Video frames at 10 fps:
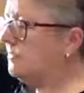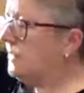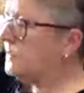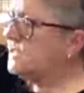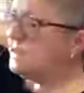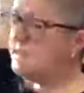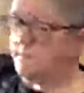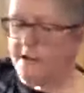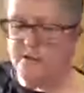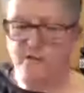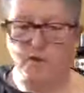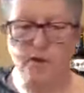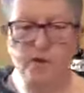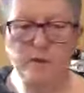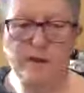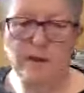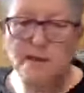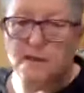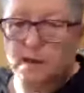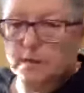This is a batch of dough that I made
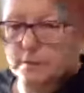last night.